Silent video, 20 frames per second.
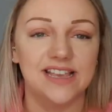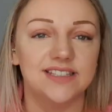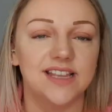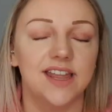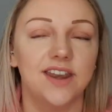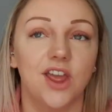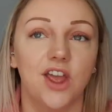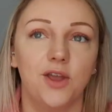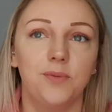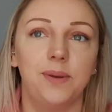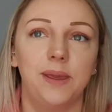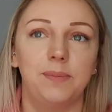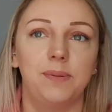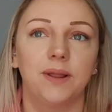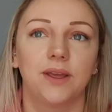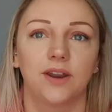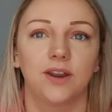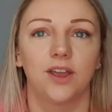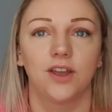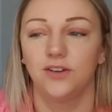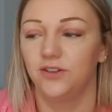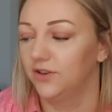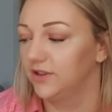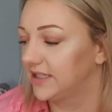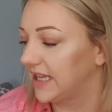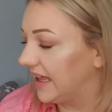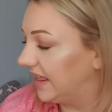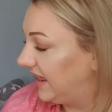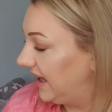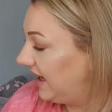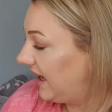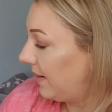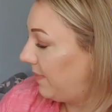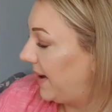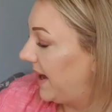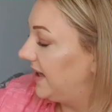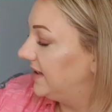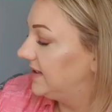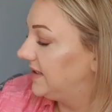I know people are gonna go nuts. I think I paid